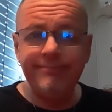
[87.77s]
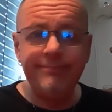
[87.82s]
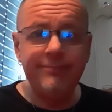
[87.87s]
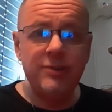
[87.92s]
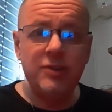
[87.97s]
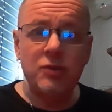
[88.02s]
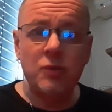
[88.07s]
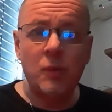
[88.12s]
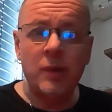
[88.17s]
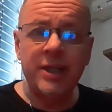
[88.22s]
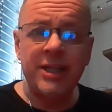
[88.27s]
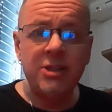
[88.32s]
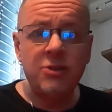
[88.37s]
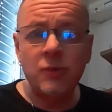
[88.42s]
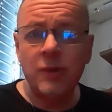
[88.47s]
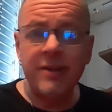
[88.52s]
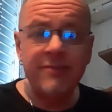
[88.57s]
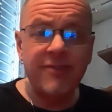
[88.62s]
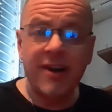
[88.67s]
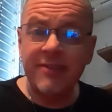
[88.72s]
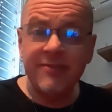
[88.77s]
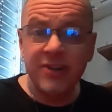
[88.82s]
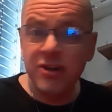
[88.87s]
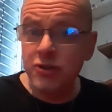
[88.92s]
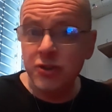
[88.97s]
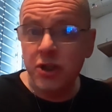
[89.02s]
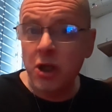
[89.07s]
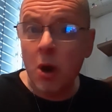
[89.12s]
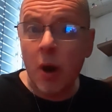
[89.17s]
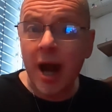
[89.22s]
20, 25
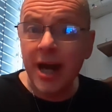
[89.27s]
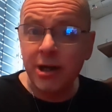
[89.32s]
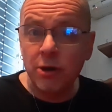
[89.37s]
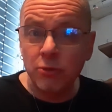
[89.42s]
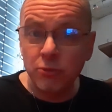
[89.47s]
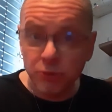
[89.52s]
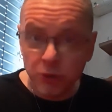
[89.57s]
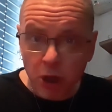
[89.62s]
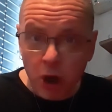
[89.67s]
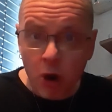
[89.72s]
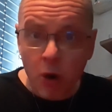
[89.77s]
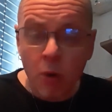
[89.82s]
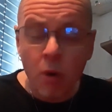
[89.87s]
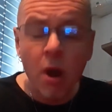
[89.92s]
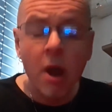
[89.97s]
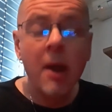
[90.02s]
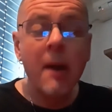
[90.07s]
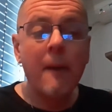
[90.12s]
years ago, I don't know.